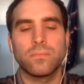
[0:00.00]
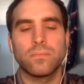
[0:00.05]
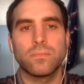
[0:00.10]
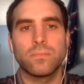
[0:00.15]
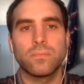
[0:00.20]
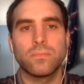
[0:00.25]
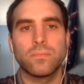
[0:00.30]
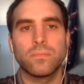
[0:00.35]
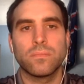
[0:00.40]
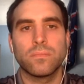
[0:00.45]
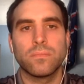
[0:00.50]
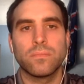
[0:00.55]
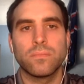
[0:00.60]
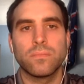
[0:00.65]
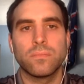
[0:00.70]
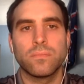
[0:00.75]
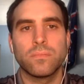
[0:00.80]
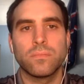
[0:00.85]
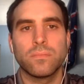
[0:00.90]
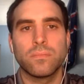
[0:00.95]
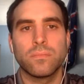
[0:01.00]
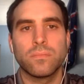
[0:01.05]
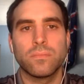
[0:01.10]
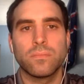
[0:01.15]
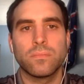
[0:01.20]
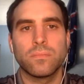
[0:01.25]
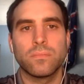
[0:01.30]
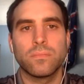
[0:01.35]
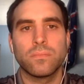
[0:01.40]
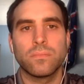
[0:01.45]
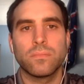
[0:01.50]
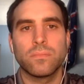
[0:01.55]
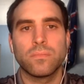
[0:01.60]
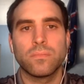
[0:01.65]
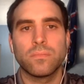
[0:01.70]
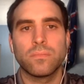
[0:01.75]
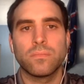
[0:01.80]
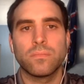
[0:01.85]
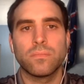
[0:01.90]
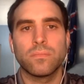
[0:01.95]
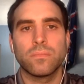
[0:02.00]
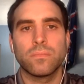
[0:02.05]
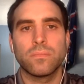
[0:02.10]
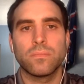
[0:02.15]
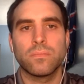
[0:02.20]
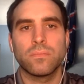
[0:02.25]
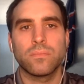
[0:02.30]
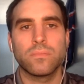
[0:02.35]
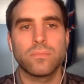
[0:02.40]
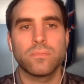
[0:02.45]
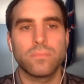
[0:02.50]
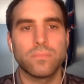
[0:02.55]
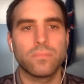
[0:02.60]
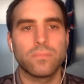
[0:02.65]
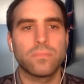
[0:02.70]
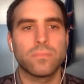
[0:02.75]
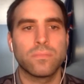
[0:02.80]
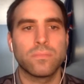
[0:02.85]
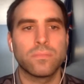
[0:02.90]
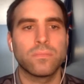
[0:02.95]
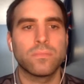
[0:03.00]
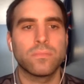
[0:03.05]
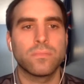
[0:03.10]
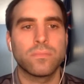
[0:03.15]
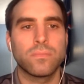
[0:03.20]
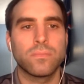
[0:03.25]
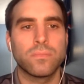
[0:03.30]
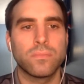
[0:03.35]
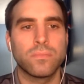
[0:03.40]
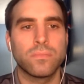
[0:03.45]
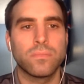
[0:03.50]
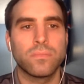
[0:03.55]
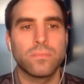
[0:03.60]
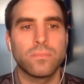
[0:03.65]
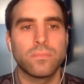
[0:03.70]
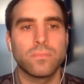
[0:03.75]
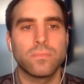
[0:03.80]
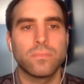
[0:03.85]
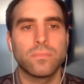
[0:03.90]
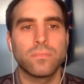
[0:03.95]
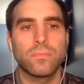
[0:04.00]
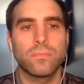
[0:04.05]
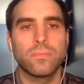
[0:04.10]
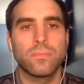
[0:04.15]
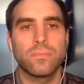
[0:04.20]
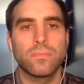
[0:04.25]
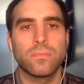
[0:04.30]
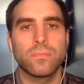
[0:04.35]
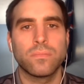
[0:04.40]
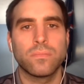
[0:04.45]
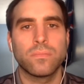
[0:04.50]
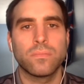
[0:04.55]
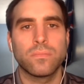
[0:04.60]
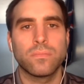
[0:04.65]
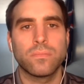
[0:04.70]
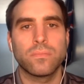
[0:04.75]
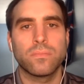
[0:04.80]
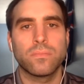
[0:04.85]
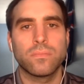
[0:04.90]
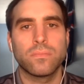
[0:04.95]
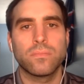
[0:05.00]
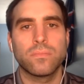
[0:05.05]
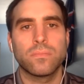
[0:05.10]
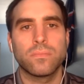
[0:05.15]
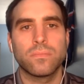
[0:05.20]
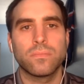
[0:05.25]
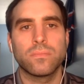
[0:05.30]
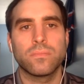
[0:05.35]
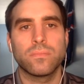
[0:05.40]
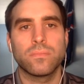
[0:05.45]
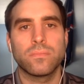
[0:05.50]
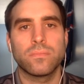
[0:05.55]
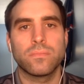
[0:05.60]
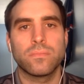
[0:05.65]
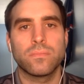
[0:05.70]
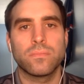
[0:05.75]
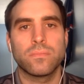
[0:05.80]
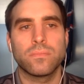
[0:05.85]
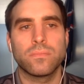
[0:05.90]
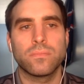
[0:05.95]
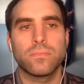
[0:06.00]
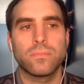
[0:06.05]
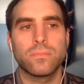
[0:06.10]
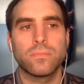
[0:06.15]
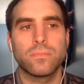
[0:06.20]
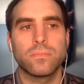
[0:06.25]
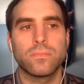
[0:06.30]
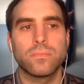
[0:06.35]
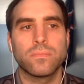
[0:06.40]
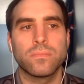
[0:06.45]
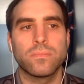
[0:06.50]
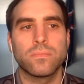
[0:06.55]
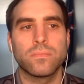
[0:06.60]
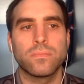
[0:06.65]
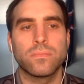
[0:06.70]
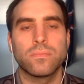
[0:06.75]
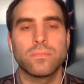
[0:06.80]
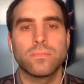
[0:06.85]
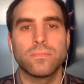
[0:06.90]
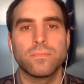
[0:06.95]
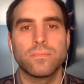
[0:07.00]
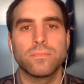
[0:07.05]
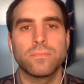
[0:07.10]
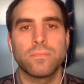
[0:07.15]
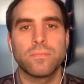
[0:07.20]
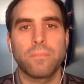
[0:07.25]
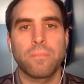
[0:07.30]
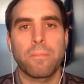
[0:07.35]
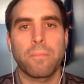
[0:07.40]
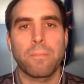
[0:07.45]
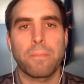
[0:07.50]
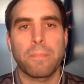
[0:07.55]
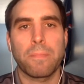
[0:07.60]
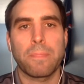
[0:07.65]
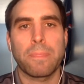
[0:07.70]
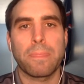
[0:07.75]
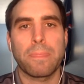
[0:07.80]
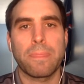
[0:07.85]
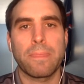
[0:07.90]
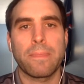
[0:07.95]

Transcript: No words are spoken by the person on screen.